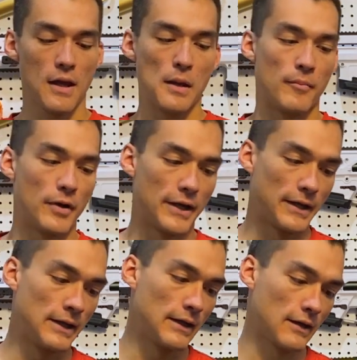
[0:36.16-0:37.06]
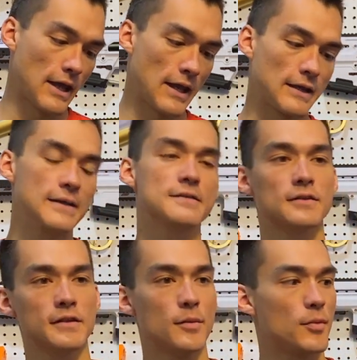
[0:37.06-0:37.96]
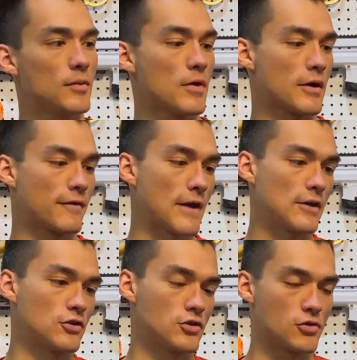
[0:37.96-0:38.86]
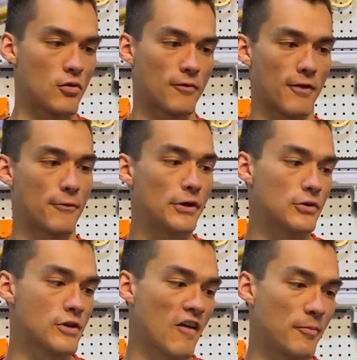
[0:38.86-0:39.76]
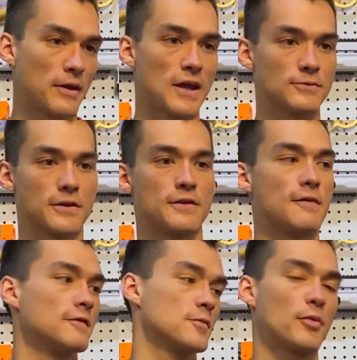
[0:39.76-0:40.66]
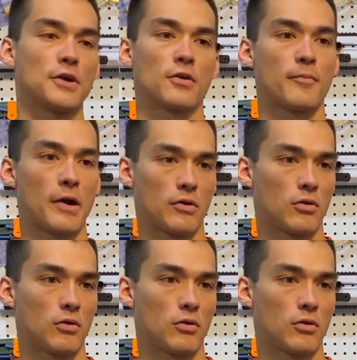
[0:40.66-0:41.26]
but it can easily be modified to shoot over 300 FPS with a different spring or barrel